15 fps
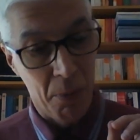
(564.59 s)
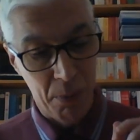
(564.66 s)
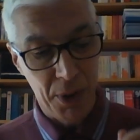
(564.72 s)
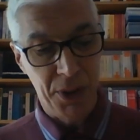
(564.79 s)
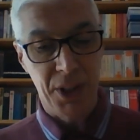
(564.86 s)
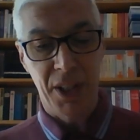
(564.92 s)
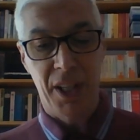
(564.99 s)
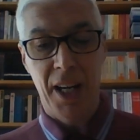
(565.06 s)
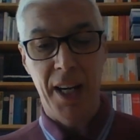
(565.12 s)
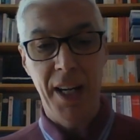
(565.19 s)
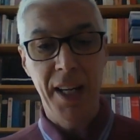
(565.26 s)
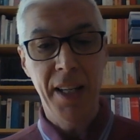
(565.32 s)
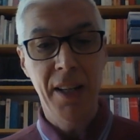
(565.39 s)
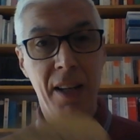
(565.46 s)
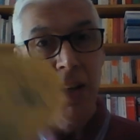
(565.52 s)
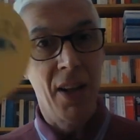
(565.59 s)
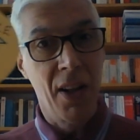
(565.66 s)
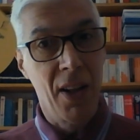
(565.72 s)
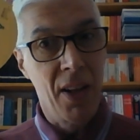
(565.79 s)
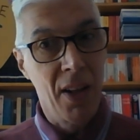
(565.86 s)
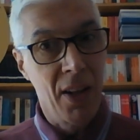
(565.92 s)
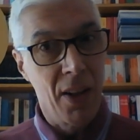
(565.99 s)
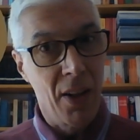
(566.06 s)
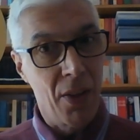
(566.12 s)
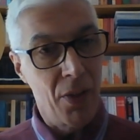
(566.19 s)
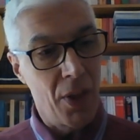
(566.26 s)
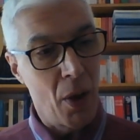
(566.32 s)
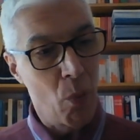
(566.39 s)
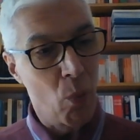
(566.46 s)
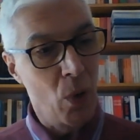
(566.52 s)
But again,
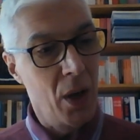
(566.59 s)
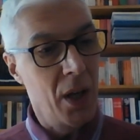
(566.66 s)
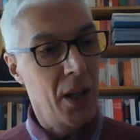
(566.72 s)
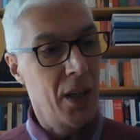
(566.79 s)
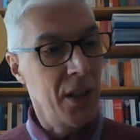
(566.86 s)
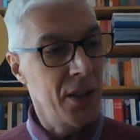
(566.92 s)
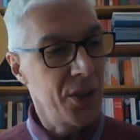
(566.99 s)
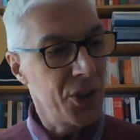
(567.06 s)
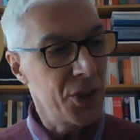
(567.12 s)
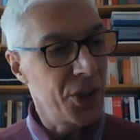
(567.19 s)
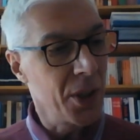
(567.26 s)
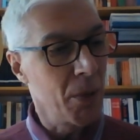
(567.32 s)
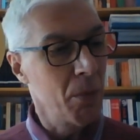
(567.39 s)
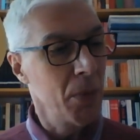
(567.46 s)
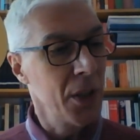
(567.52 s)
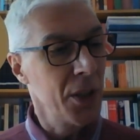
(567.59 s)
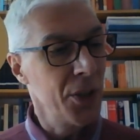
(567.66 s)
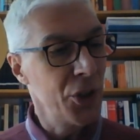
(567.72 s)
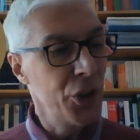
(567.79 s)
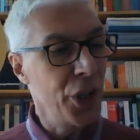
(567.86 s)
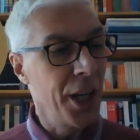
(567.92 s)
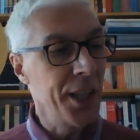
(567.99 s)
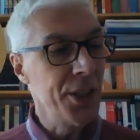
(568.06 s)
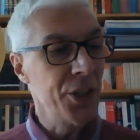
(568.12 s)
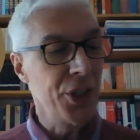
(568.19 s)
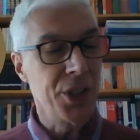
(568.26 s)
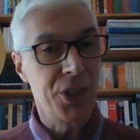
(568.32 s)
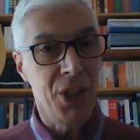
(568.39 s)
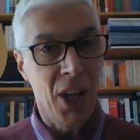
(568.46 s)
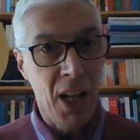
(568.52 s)
there were some
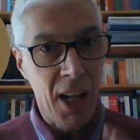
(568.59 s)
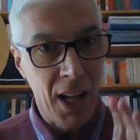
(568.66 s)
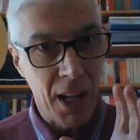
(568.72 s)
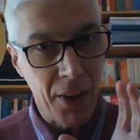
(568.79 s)
changes.